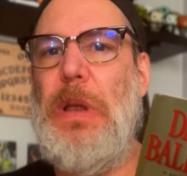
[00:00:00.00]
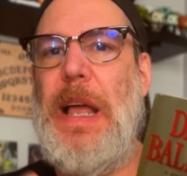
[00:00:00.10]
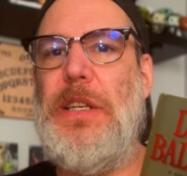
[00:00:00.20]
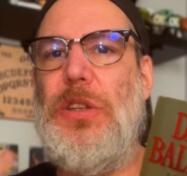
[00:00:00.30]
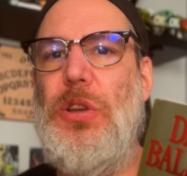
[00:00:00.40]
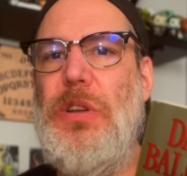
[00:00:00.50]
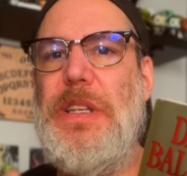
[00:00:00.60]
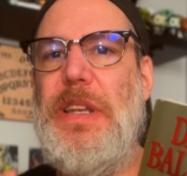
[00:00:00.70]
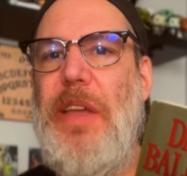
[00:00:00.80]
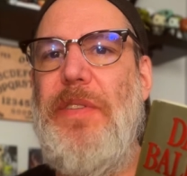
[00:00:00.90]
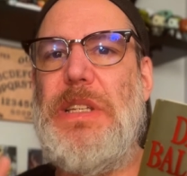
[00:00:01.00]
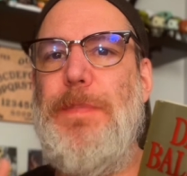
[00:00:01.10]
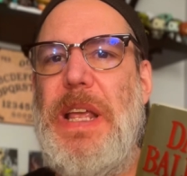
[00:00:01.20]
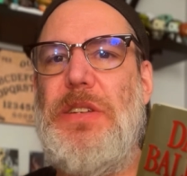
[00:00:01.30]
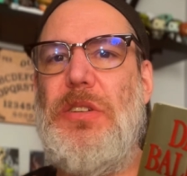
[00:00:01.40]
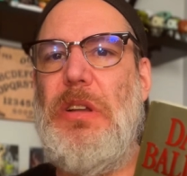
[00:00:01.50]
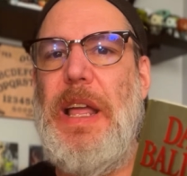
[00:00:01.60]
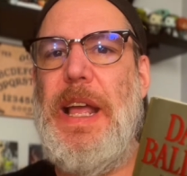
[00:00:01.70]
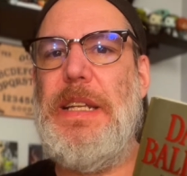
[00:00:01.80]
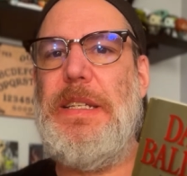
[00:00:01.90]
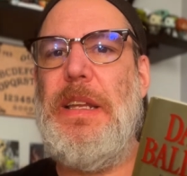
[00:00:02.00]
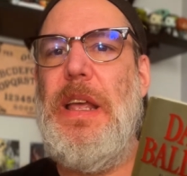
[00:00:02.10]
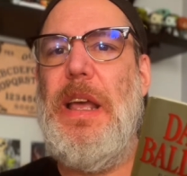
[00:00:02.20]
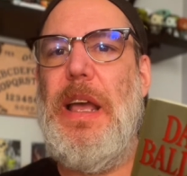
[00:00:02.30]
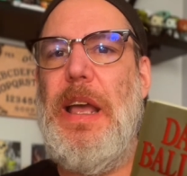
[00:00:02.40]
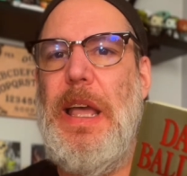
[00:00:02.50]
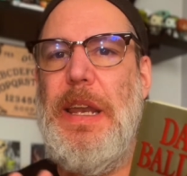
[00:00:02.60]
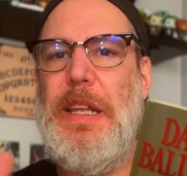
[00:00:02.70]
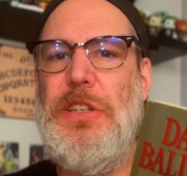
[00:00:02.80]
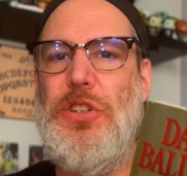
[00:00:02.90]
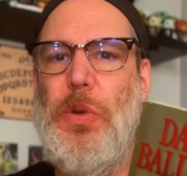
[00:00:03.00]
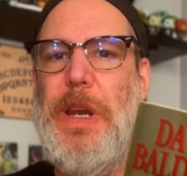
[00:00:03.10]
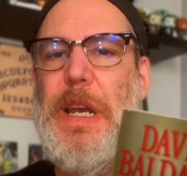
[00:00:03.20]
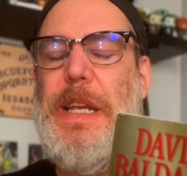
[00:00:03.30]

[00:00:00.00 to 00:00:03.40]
I took David's masterclass and enjoyed it.